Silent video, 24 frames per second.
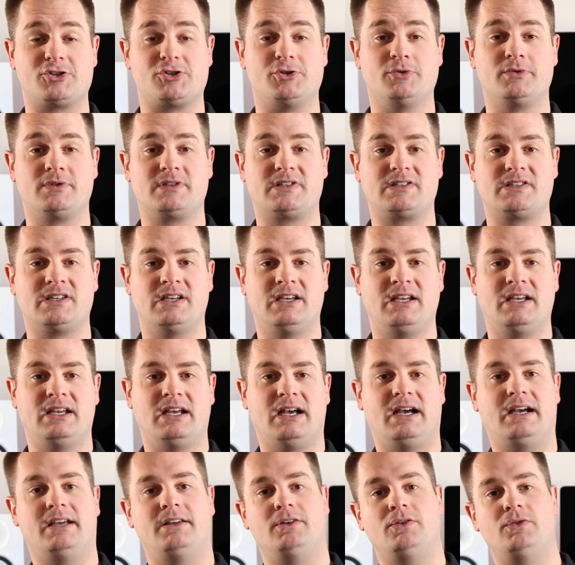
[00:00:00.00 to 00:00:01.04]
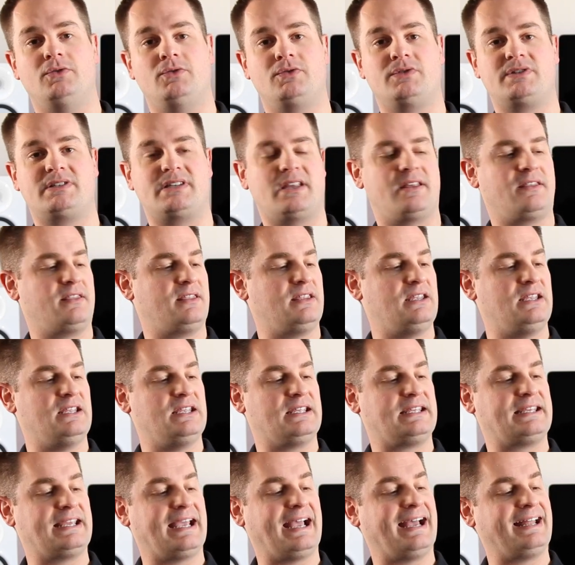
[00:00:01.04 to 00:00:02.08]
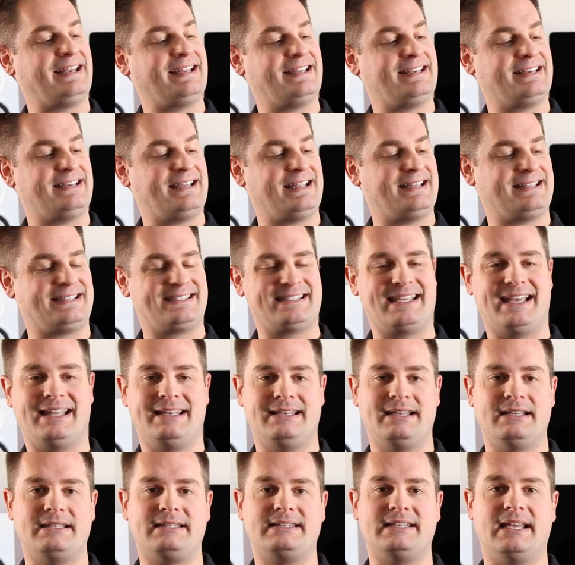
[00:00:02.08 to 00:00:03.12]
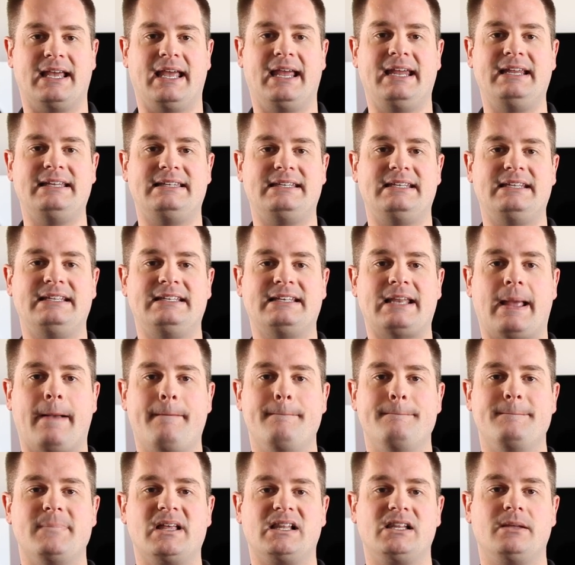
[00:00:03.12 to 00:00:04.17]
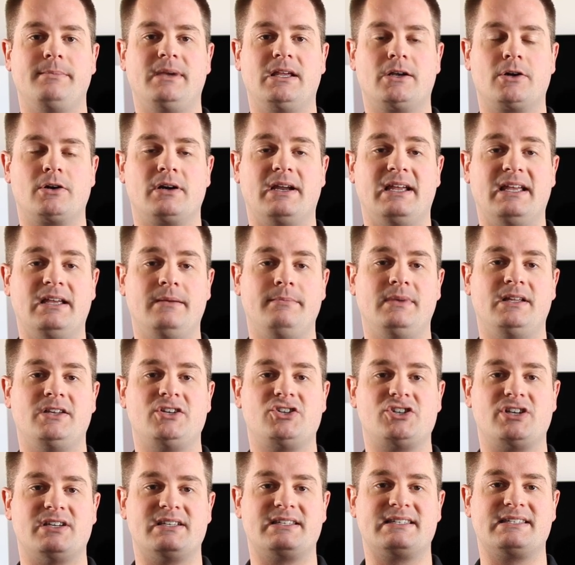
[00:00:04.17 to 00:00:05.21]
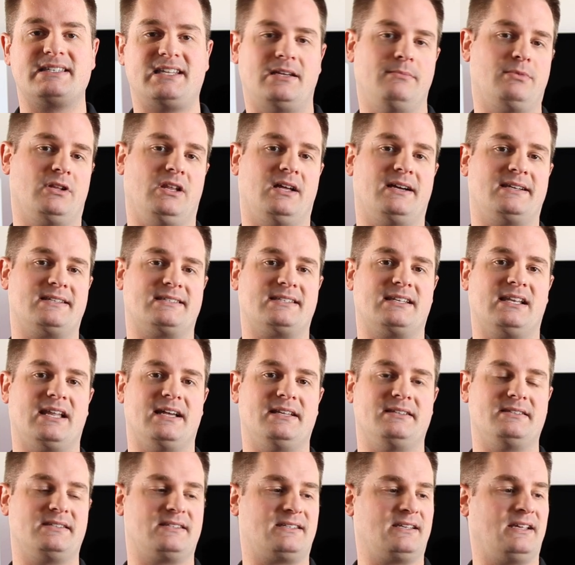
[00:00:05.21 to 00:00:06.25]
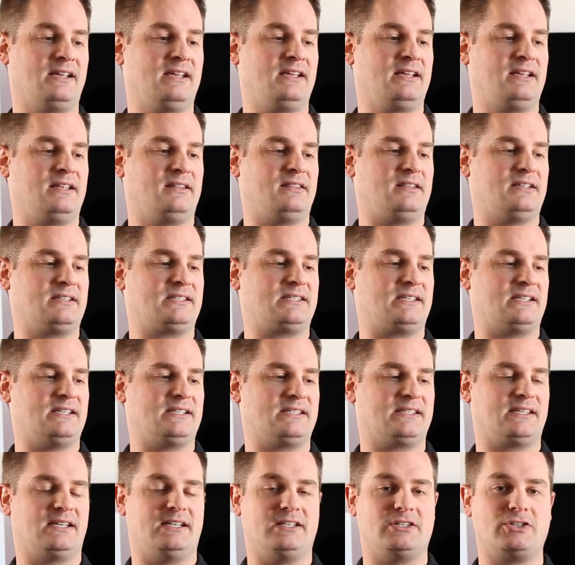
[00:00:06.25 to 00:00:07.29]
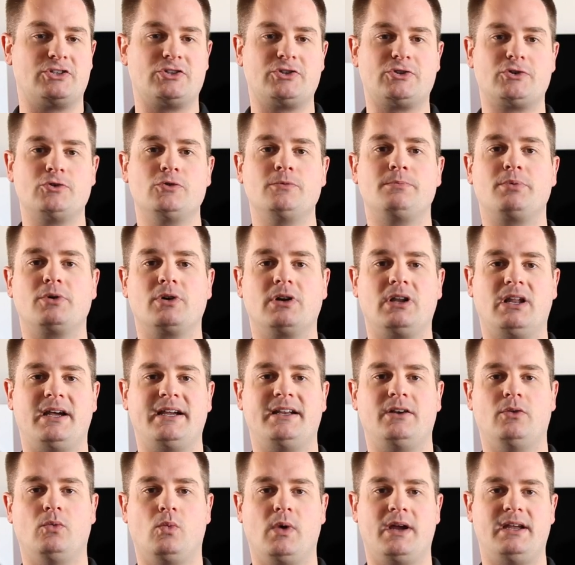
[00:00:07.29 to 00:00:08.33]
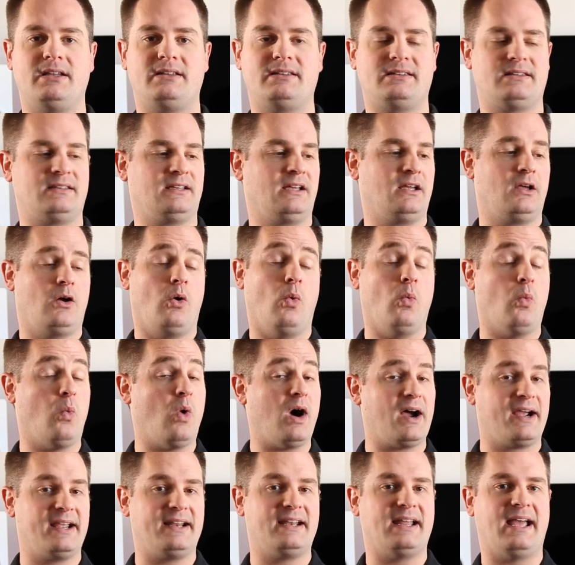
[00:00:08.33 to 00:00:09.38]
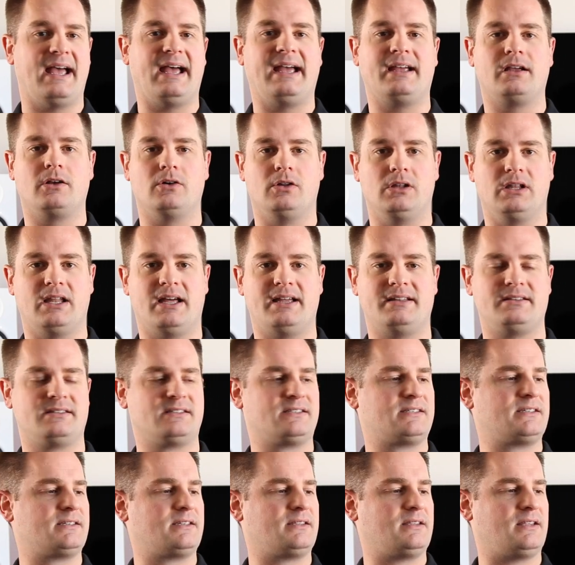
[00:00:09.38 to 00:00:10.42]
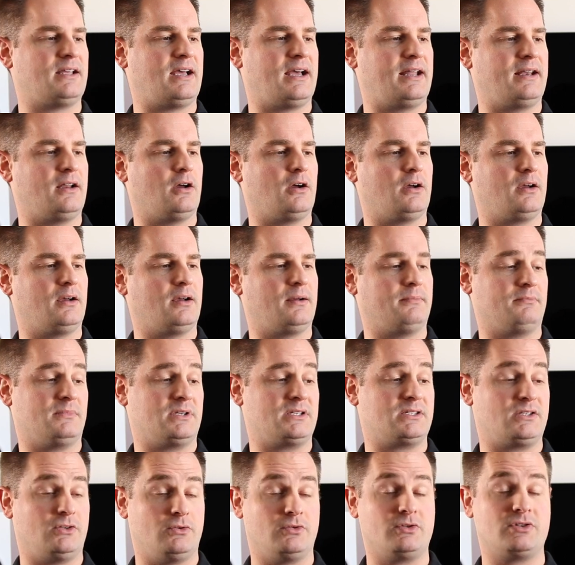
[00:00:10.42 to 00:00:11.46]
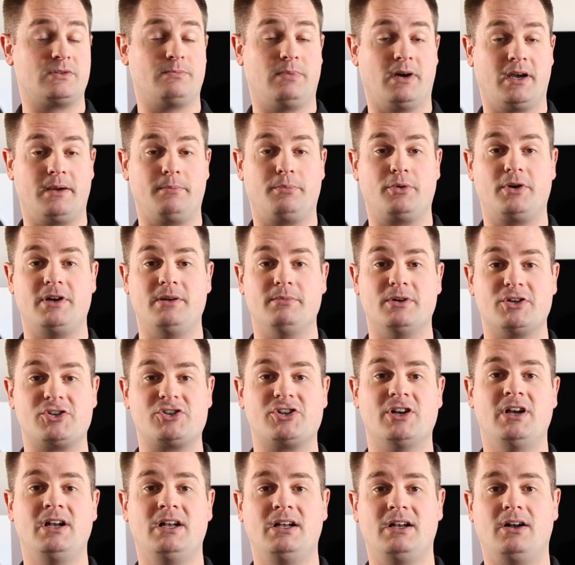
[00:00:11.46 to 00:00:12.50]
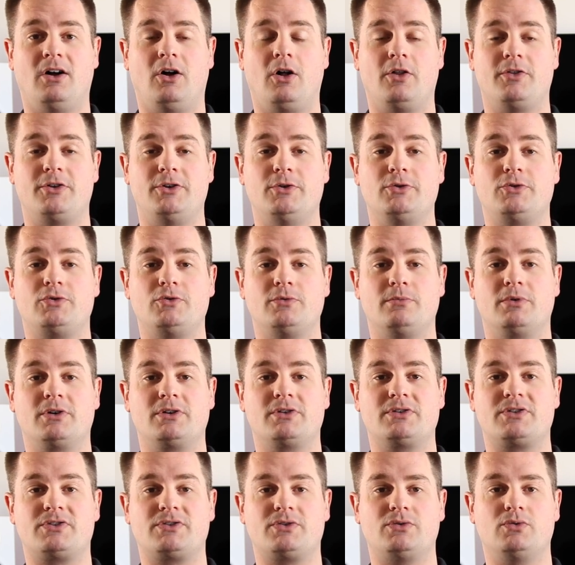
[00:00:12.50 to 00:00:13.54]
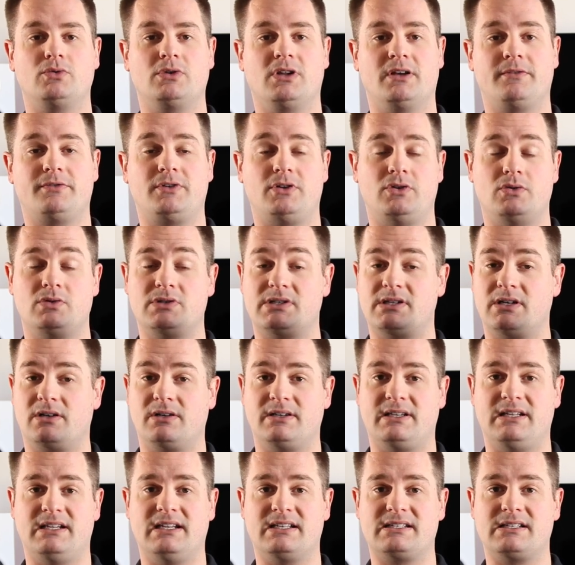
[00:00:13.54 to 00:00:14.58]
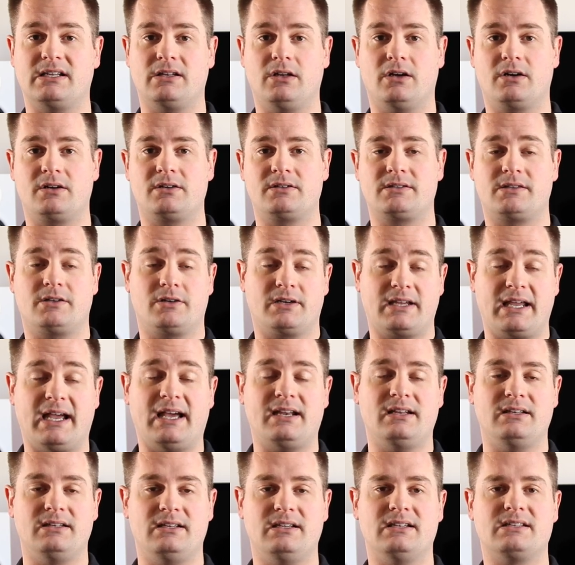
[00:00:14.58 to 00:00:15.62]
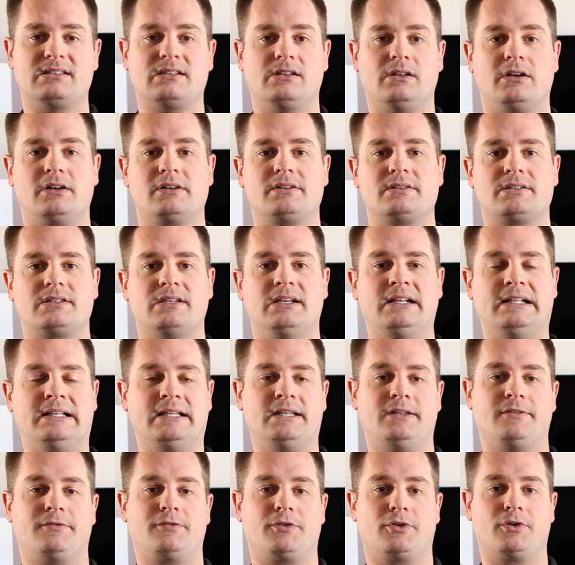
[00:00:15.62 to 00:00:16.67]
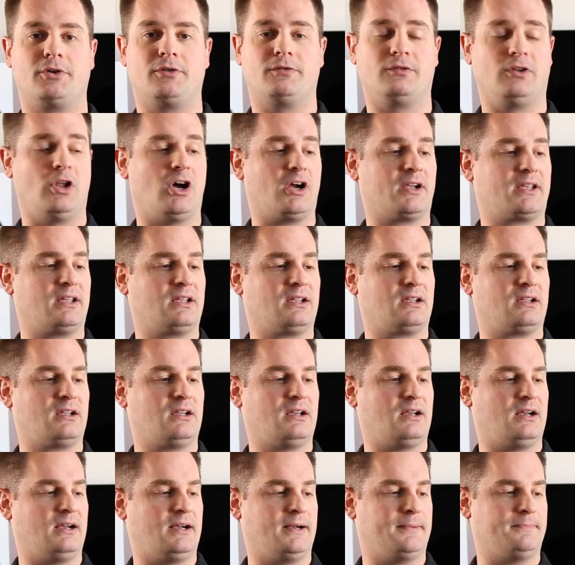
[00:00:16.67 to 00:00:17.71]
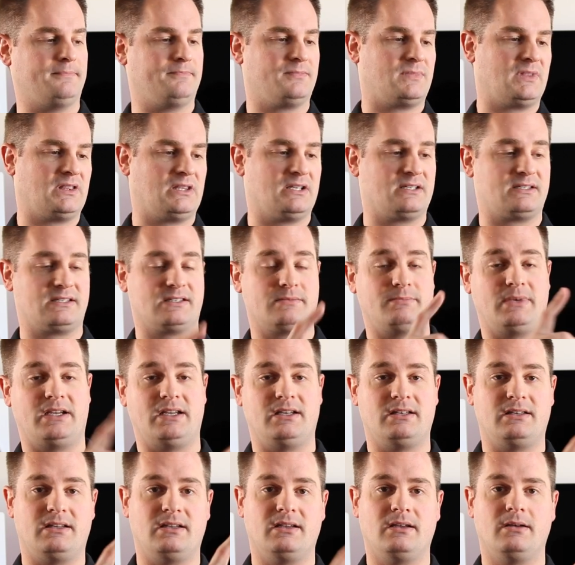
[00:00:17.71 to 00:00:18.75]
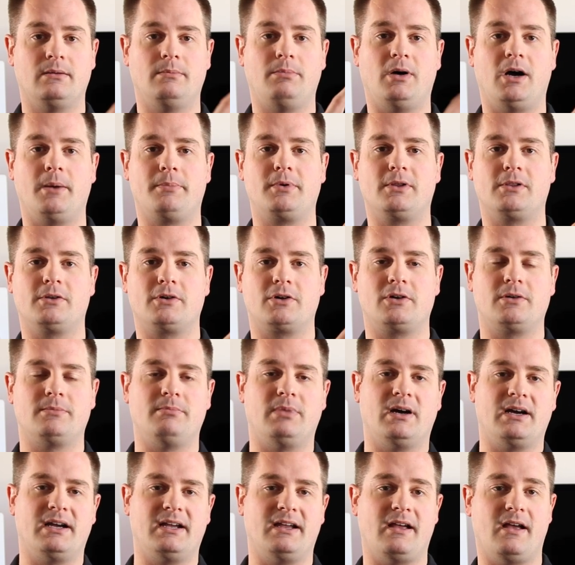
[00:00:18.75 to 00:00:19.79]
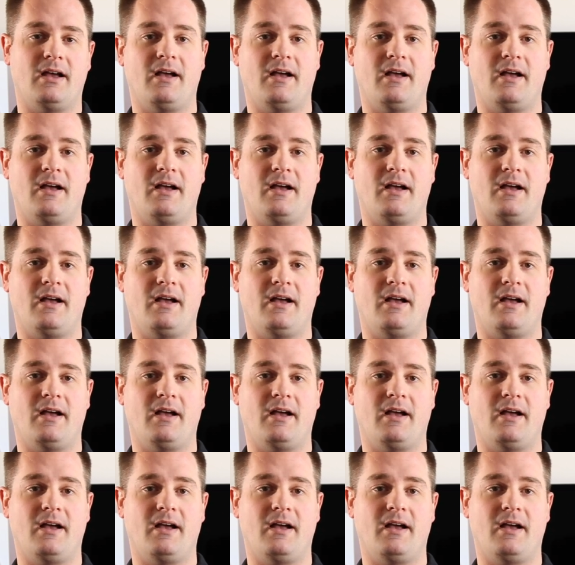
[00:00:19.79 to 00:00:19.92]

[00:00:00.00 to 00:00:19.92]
shoots, I use the Canon ten to eighteen millimeter image stabilized lens. This is a super lightweight, wide angle lens that um, is used by pretty much all the YouTubers who love to use their D S L Rs, their Canon D S L Rs for vlogging. Um, this is made popular by